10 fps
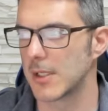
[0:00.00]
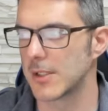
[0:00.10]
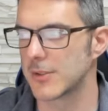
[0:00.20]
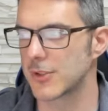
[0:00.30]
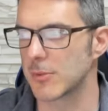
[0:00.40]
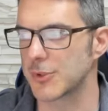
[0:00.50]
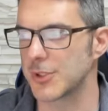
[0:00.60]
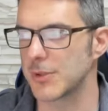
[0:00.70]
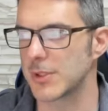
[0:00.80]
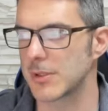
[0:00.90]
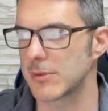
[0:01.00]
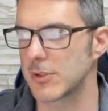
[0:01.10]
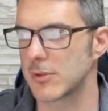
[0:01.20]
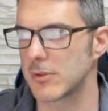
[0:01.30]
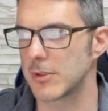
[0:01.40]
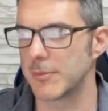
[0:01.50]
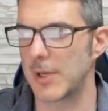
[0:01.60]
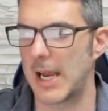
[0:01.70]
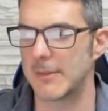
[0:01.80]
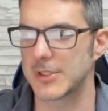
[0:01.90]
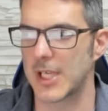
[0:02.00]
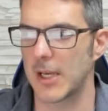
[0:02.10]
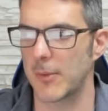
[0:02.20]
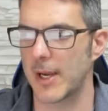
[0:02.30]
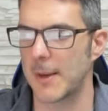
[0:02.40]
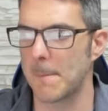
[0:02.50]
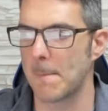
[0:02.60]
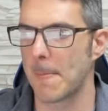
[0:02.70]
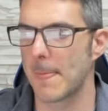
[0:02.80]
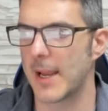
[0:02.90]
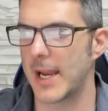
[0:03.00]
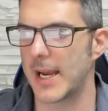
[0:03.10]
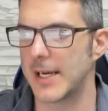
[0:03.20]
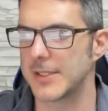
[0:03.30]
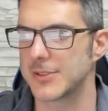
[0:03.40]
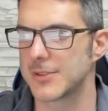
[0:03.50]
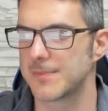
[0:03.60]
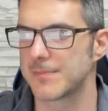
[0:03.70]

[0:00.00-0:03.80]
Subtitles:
server 2 to have its gateway as